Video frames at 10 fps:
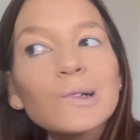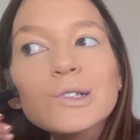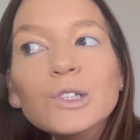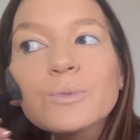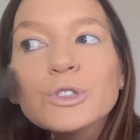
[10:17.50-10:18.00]

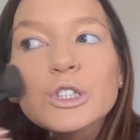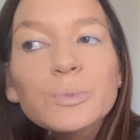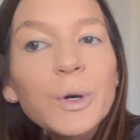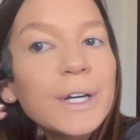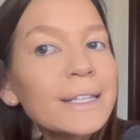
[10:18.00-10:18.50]
So I'm just
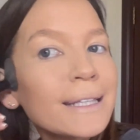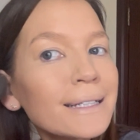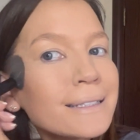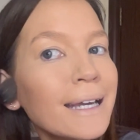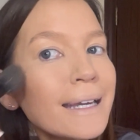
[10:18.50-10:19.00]
putting
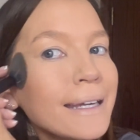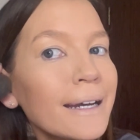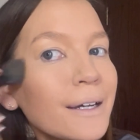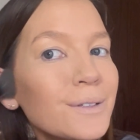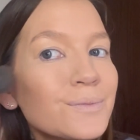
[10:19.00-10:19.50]
this here.